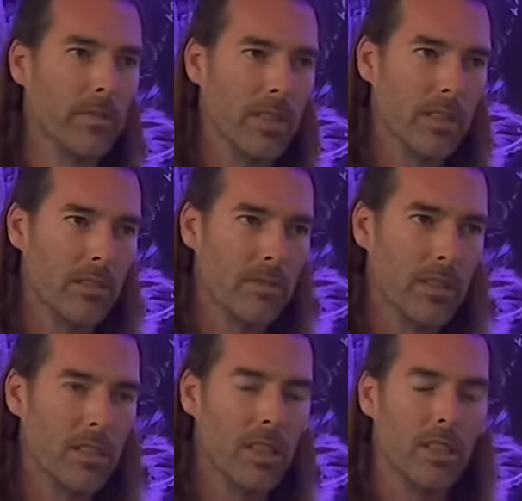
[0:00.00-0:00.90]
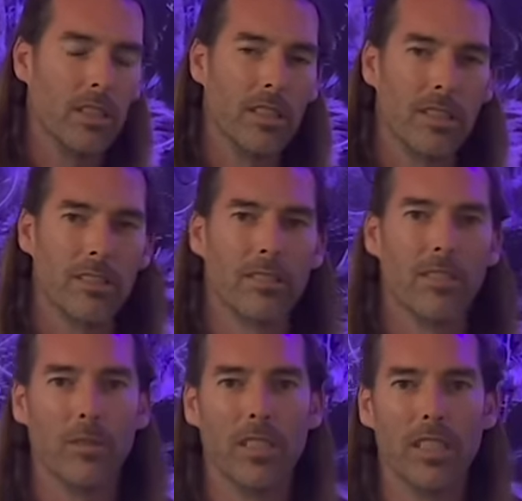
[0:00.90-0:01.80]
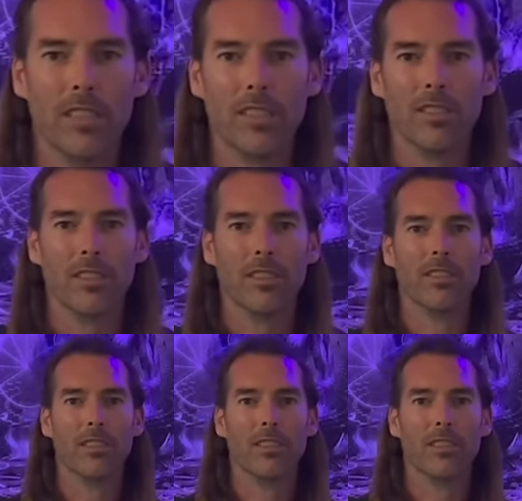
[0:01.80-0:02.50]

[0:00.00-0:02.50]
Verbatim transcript: vegan and vegetarian things over the years, and,